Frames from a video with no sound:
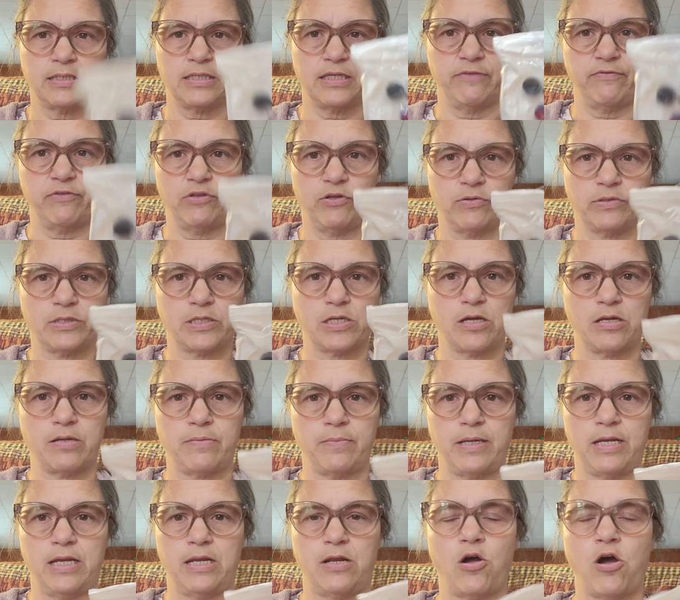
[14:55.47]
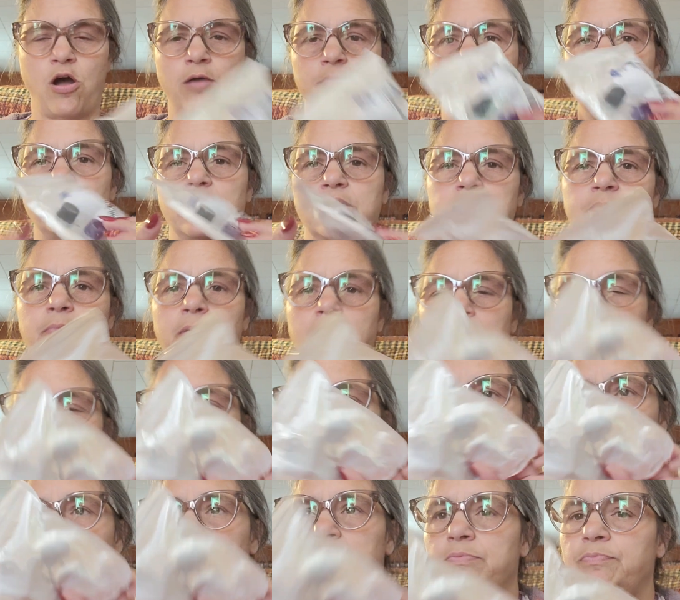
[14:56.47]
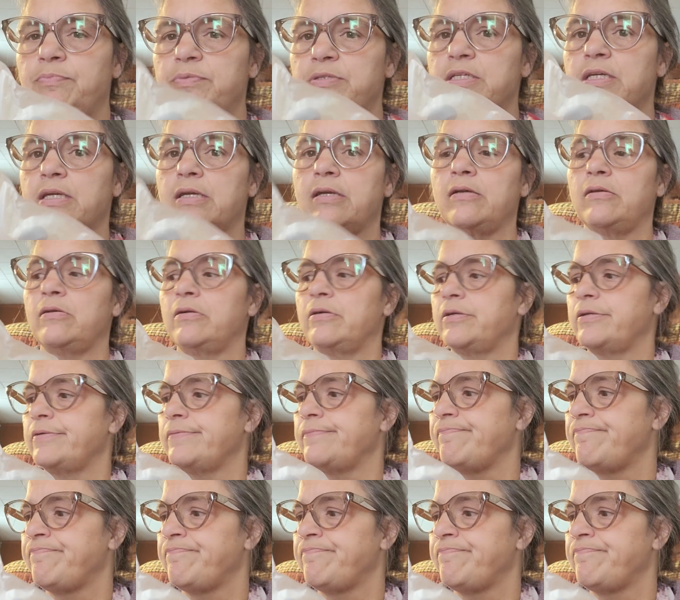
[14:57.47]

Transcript: even though it's not a made object. But at this particular